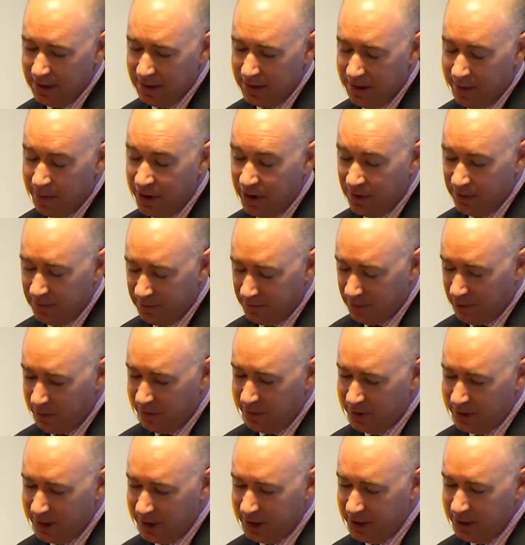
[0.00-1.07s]
mean,
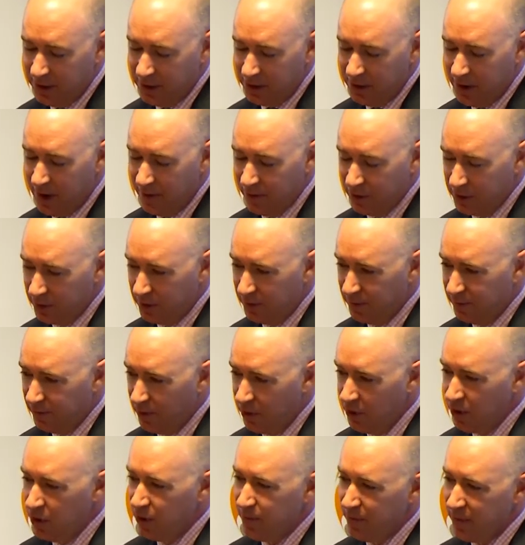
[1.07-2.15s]
obviously, do you have a sort of
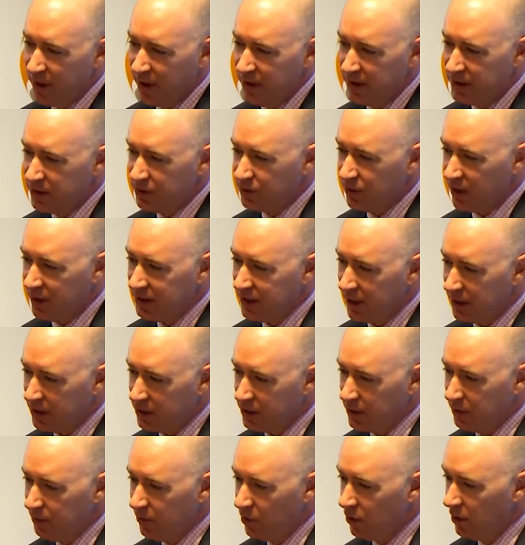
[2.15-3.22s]
volume-based
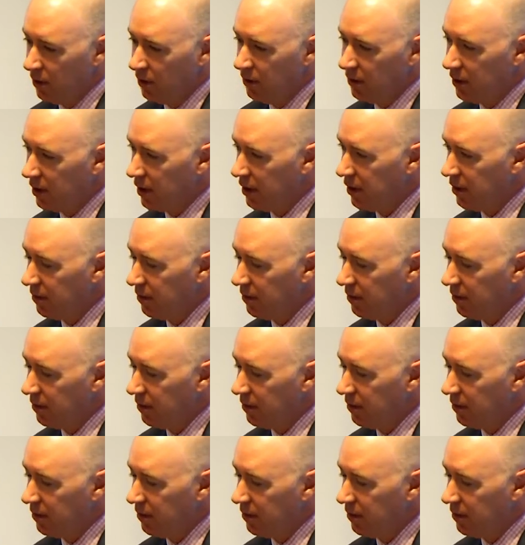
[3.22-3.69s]
transaction model?